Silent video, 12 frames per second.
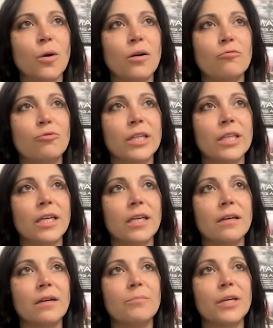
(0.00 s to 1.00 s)

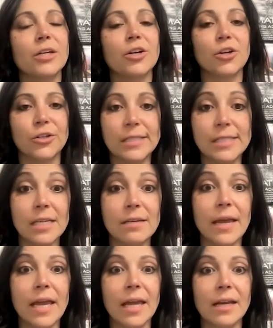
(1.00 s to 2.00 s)
really being a good
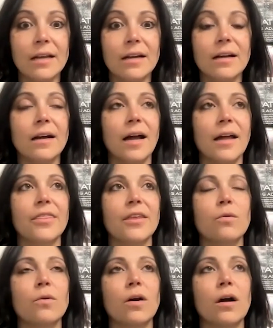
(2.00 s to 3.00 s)
teammate. I
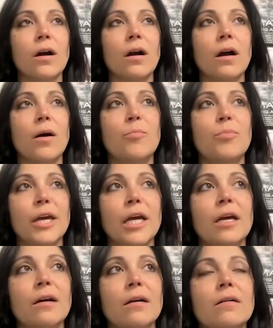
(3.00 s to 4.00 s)
think a big